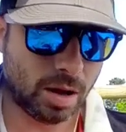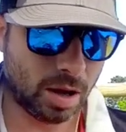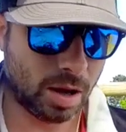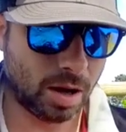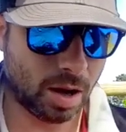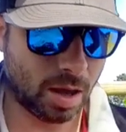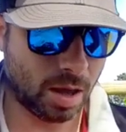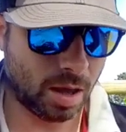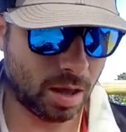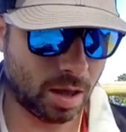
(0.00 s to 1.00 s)
in
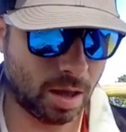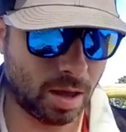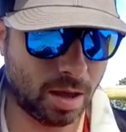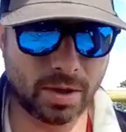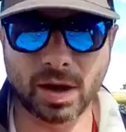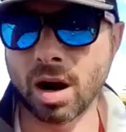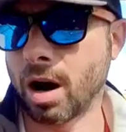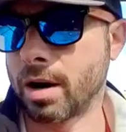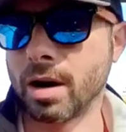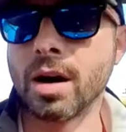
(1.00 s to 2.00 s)
the
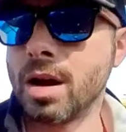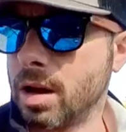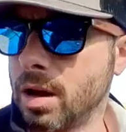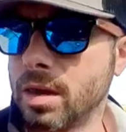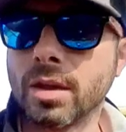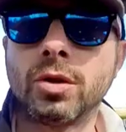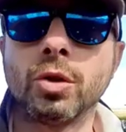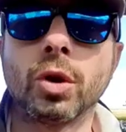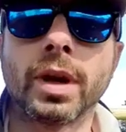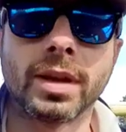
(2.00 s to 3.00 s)
garden, in the
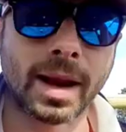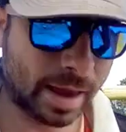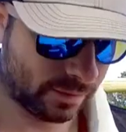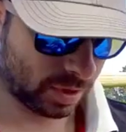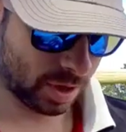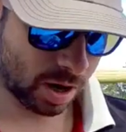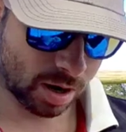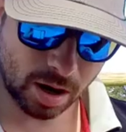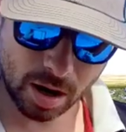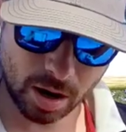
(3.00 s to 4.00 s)
toolkit that I have in the
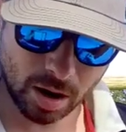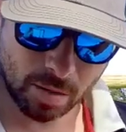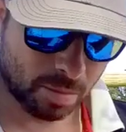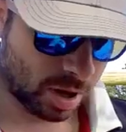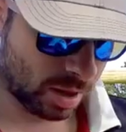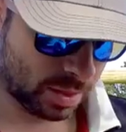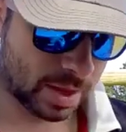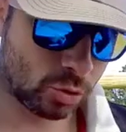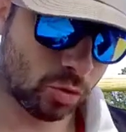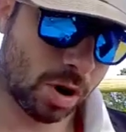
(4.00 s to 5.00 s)
garden. But
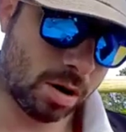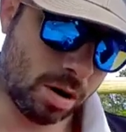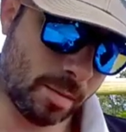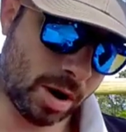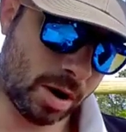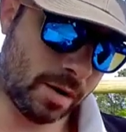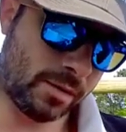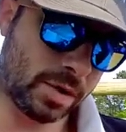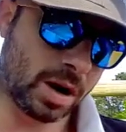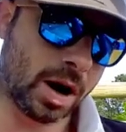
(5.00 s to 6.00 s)
this one I want to have
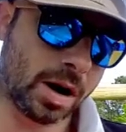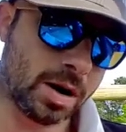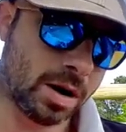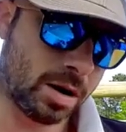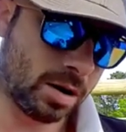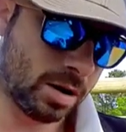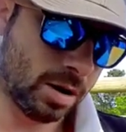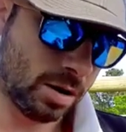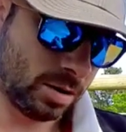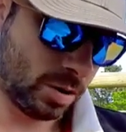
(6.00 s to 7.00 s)
in the car,
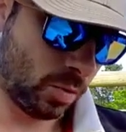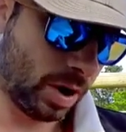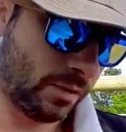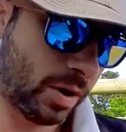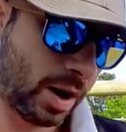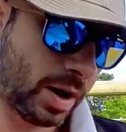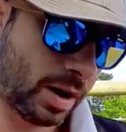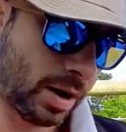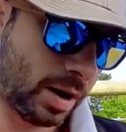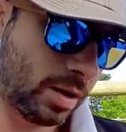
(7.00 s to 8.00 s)
so whenever I
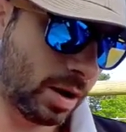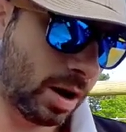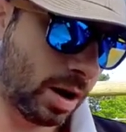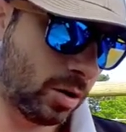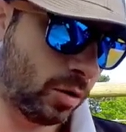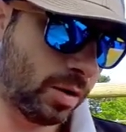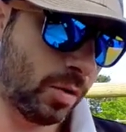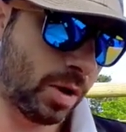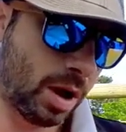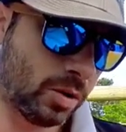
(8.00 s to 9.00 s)
need it in the car or
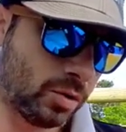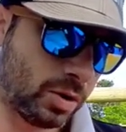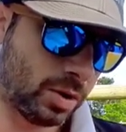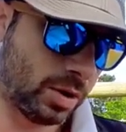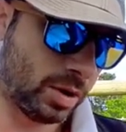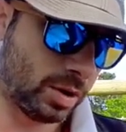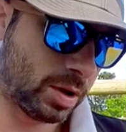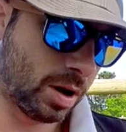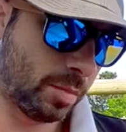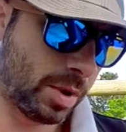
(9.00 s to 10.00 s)
around the house, this is
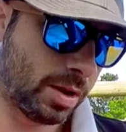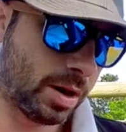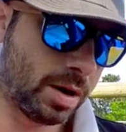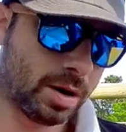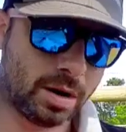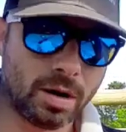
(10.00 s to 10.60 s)
gonna be there.